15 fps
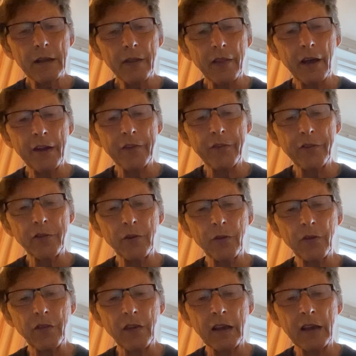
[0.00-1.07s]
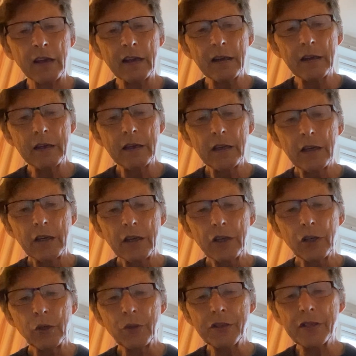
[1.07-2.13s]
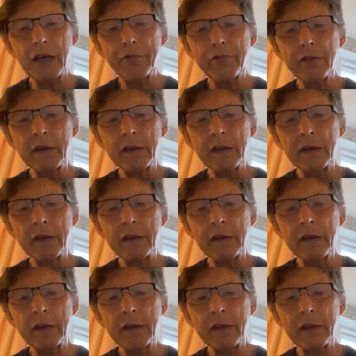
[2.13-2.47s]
Thus, you see, you suffer